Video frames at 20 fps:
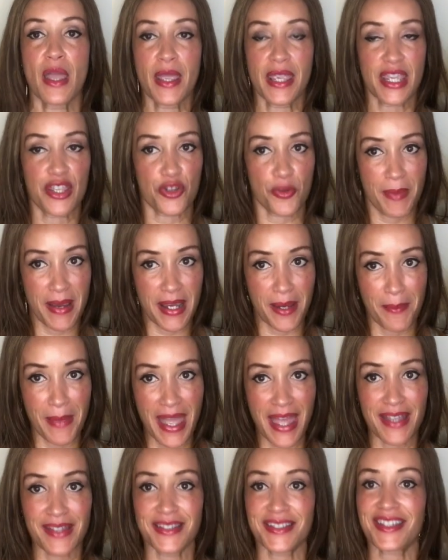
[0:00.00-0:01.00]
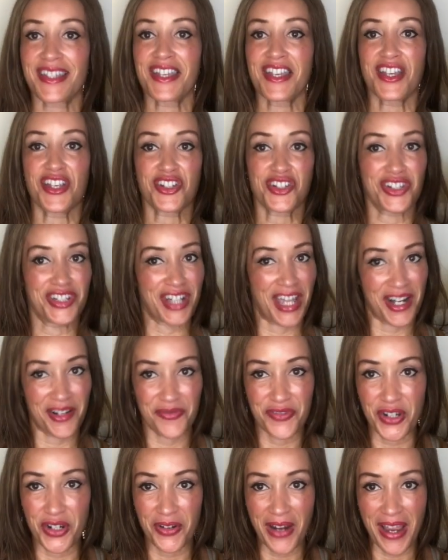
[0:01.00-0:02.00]
either make amends, she's got to
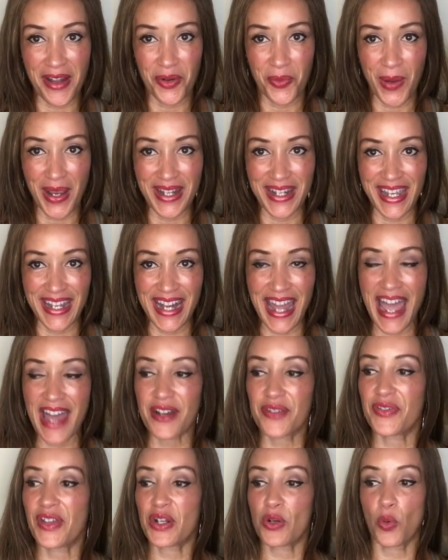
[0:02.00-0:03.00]
figure out a way to get out of it,